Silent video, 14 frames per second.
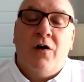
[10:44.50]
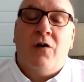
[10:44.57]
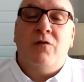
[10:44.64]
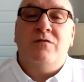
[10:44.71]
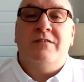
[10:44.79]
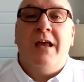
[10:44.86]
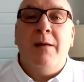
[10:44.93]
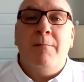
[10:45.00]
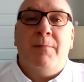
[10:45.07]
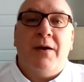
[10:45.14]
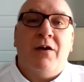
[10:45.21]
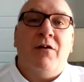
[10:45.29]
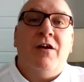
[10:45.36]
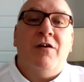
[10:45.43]
Jose
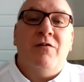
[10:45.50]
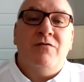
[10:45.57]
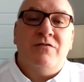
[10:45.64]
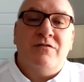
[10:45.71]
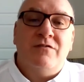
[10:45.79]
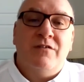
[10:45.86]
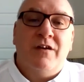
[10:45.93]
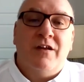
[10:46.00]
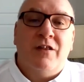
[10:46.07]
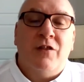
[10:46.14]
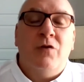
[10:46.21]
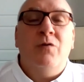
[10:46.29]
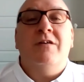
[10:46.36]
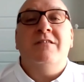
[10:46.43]
Barrios,
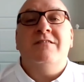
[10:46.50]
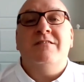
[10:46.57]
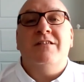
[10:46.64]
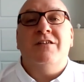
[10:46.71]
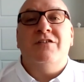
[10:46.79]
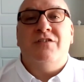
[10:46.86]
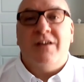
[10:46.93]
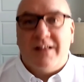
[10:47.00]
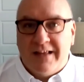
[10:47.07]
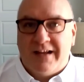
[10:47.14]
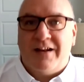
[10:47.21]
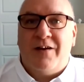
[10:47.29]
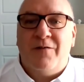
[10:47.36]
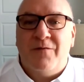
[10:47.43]
Lucas
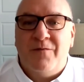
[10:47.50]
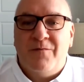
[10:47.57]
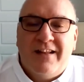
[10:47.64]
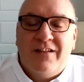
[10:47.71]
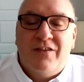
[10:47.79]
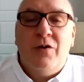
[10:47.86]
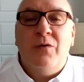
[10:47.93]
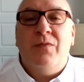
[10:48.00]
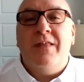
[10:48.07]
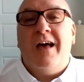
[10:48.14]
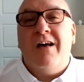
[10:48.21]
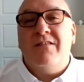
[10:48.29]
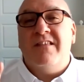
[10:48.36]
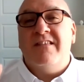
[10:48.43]
Giolito.
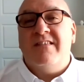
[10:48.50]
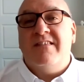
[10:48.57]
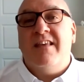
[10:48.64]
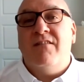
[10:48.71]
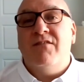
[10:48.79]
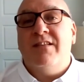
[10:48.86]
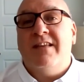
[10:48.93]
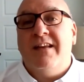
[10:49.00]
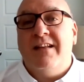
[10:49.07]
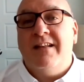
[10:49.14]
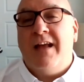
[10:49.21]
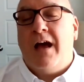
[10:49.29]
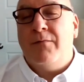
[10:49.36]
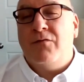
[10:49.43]
2017
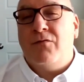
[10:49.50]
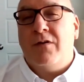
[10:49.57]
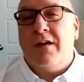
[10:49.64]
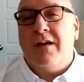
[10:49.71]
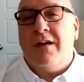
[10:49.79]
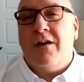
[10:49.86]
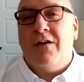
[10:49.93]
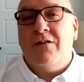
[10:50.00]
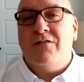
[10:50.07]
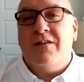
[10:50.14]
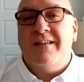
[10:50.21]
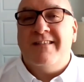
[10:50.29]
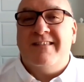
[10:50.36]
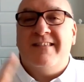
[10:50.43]
Topps Rookie
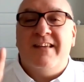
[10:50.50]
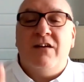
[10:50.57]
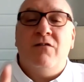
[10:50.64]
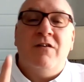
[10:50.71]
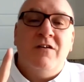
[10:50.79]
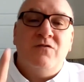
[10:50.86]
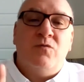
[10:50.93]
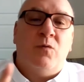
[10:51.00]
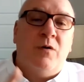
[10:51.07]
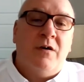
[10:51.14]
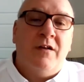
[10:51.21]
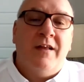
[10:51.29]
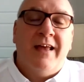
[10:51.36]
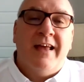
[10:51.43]
Cards, Series
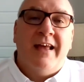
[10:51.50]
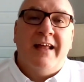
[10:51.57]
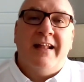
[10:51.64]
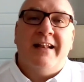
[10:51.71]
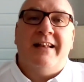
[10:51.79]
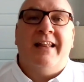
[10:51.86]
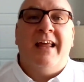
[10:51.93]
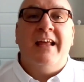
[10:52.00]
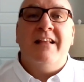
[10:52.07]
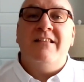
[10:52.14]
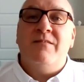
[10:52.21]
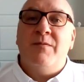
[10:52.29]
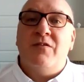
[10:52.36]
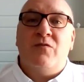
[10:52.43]
1,
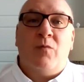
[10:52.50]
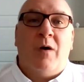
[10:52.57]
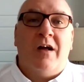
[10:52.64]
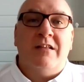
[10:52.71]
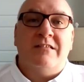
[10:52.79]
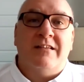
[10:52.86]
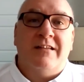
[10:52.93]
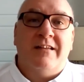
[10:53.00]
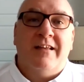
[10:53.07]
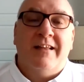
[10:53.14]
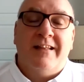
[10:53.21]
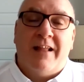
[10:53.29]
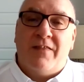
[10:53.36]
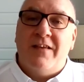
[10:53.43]
Dansby Swanson.
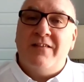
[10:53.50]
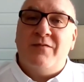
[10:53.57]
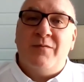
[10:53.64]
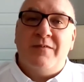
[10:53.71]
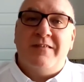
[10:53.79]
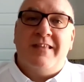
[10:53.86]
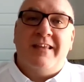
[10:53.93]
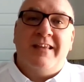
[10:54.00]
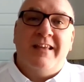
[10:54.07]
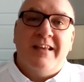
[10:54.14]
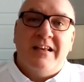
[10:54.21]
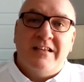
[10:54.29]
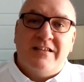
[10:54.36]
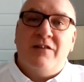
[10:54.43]
Now, this was the
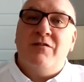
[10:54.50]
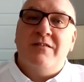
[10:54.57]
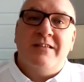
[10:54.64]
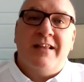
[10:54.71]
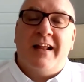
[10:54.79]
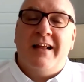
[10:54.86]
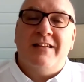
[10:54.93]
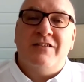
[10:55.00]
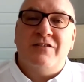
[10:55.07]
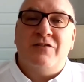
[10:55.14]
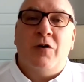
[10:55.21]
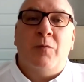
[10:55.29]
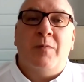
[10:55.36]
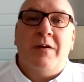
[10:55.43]
series that I
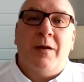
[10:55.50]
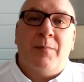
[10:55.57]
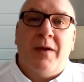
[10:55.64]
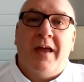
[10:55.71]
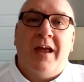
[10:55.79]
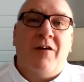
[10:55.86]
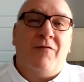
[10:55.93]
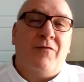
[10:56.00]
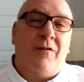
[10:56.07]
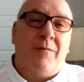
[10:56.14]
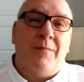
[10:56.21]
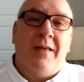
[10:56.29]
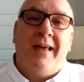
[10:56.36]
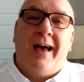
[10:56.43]
just opened up a hanger from.
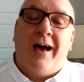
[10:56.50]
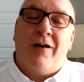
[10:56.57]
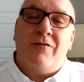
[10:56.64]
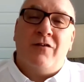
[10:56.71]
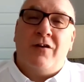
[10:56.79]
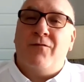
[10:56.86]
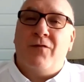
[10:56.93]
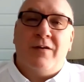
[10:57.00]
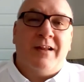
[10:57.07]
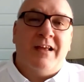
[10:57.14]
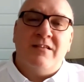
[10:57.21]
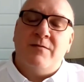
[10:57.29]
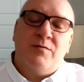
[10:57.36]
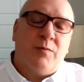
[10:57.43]
I was looking for a
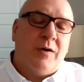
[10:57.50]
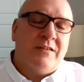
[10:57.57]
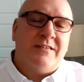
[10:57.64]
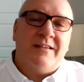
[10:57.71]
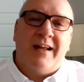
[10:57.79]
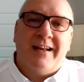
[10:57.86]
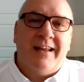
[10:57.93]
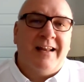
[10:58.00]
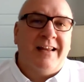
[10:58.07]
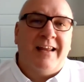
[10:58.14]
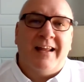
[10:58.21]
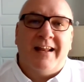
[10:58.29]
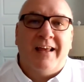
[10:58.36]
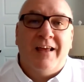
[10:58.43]
Dansby Swanson. I didn't
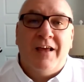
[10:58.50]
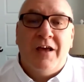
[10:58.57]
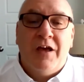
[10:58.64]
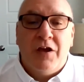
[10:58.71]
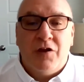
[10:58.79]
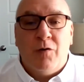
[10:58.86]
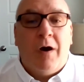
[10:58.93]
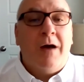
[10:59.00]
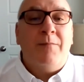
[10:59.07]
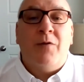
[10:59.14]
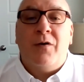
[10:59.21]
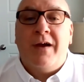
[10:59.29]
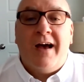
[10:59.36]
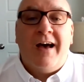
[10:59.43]
get it. Yohan
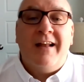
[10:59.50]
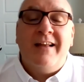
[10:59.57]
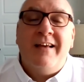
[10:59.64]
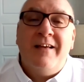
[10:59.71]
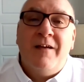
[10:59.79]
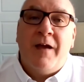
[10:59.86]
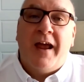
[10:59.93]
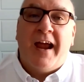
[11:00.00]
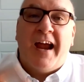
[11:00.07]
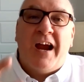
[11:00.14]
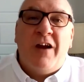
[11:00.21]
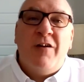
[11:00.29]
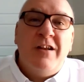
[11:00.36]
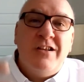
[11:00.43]
Moncada,
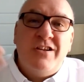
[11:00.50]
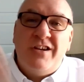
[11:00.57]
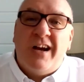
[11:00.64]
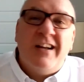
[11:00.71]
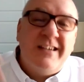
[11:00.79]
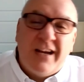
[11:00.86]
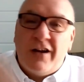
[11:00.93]
Aaron Judge.